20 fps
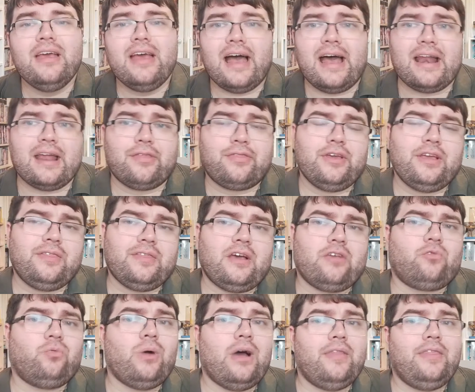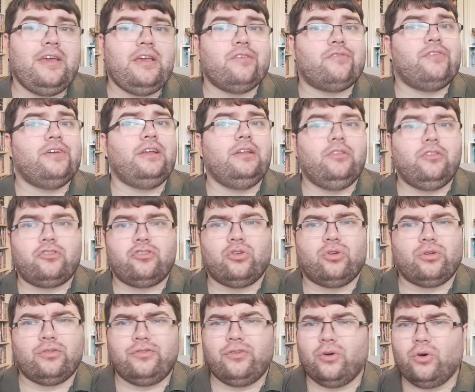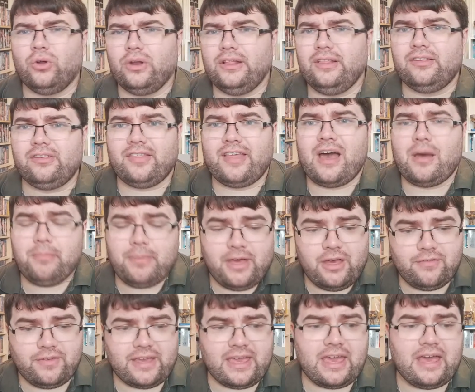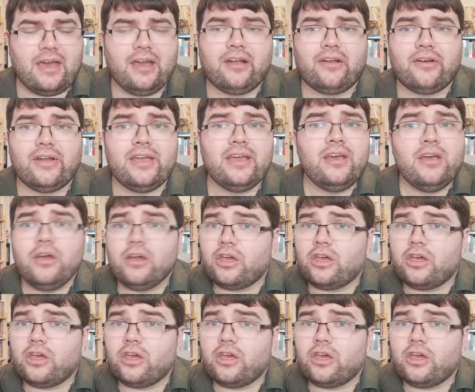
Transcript: And I think that's where these villains sort of fall into that bit of a category.